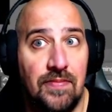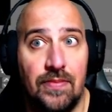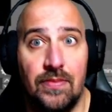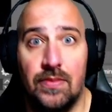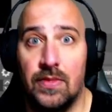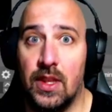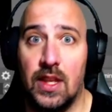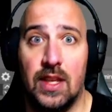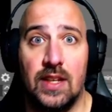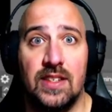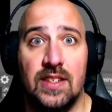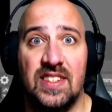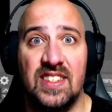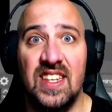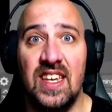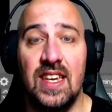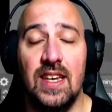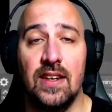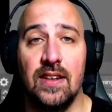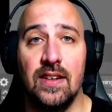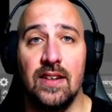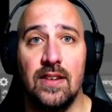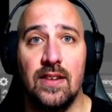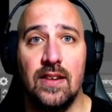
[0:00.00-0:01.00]

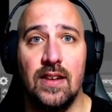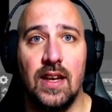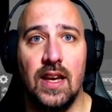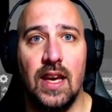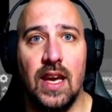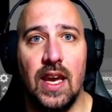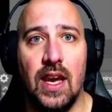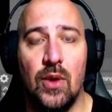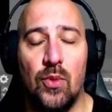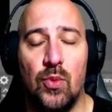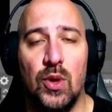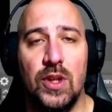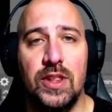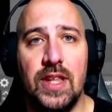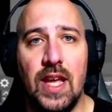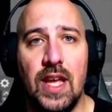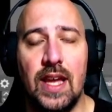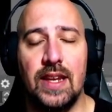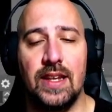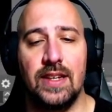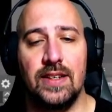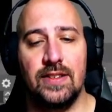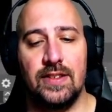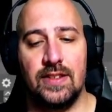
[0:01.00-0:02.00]
scene. And what that
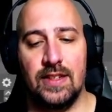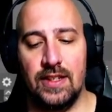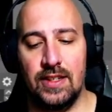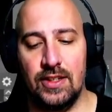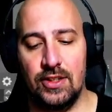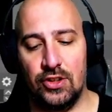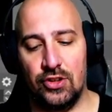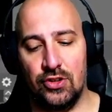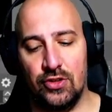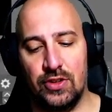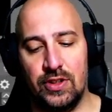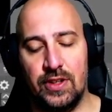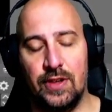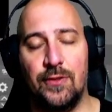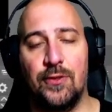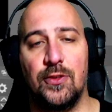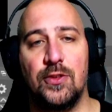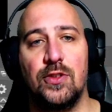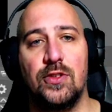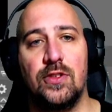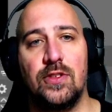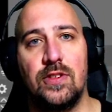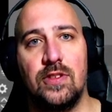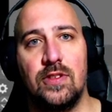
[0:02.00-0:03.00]
is your
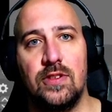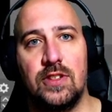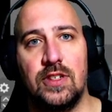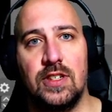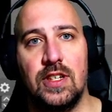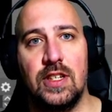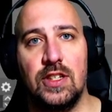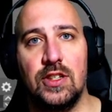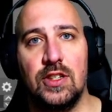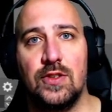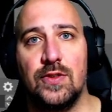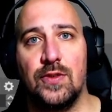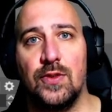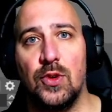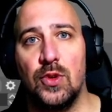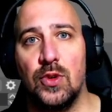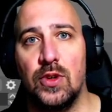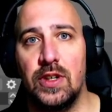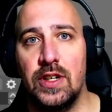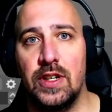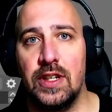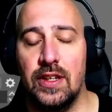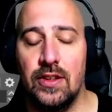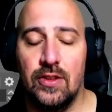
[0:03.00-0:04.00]
different scenes for
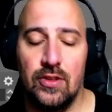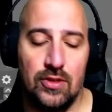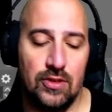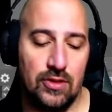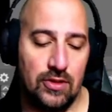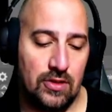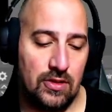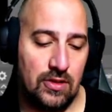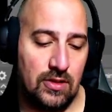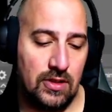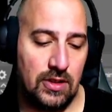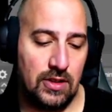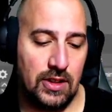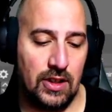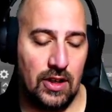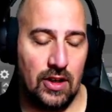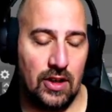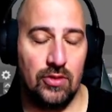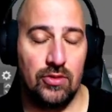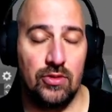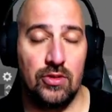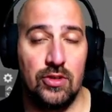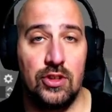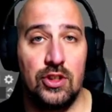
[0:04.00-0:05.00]
either,
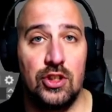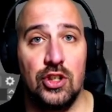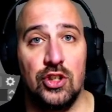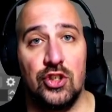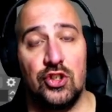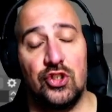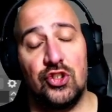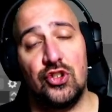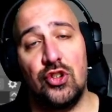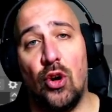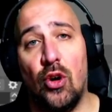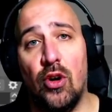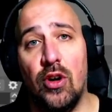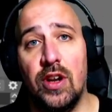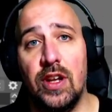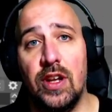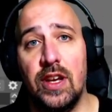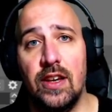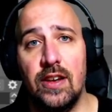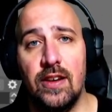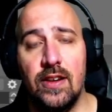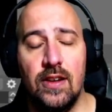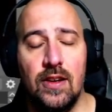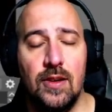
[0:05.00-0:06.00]
just
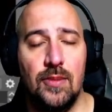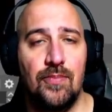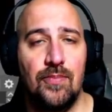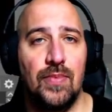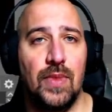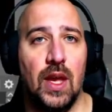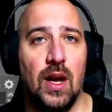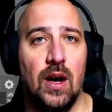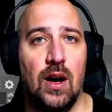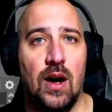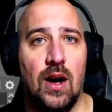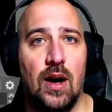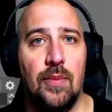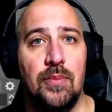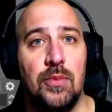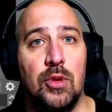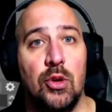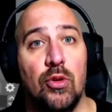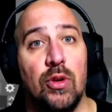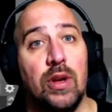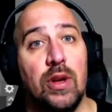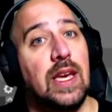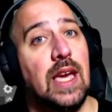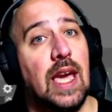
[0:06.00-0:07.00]
starting, your
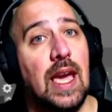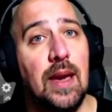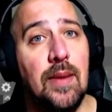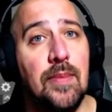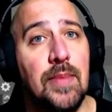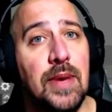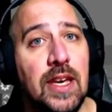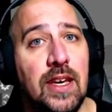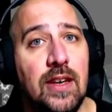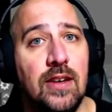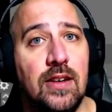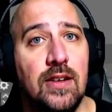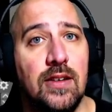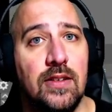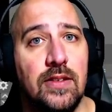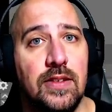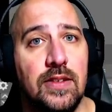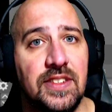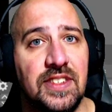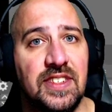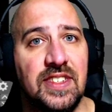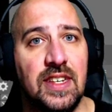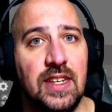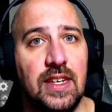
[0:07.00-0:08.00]
gaming
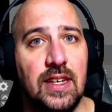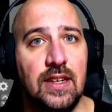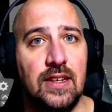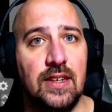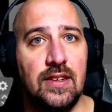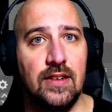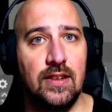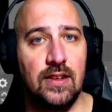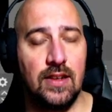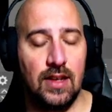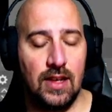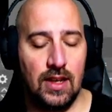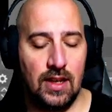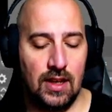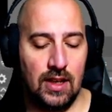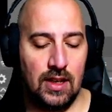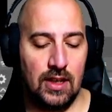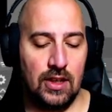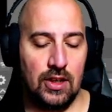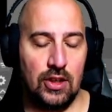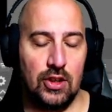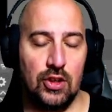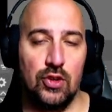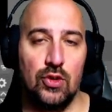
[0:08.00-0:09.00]
scene,
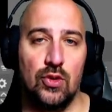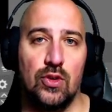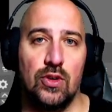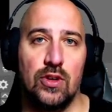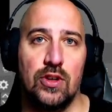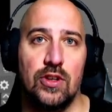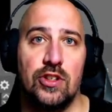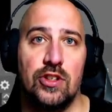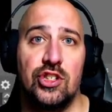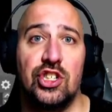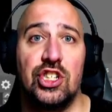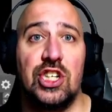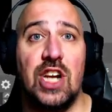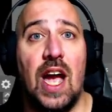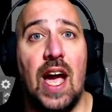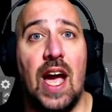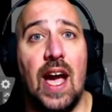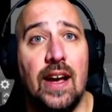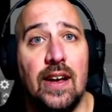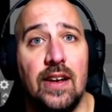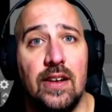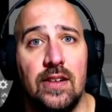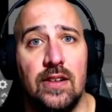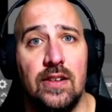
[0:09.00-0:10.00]
your chat
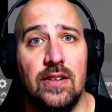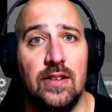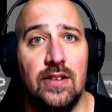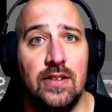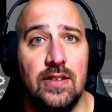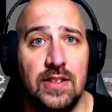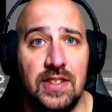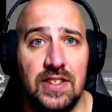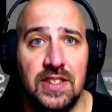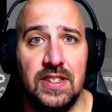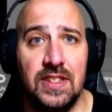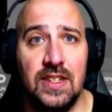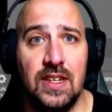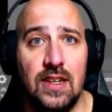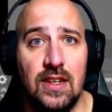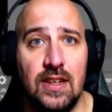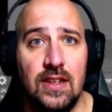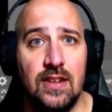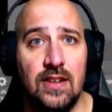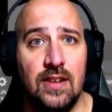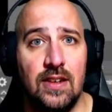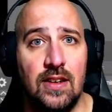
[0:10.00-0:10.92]
scene.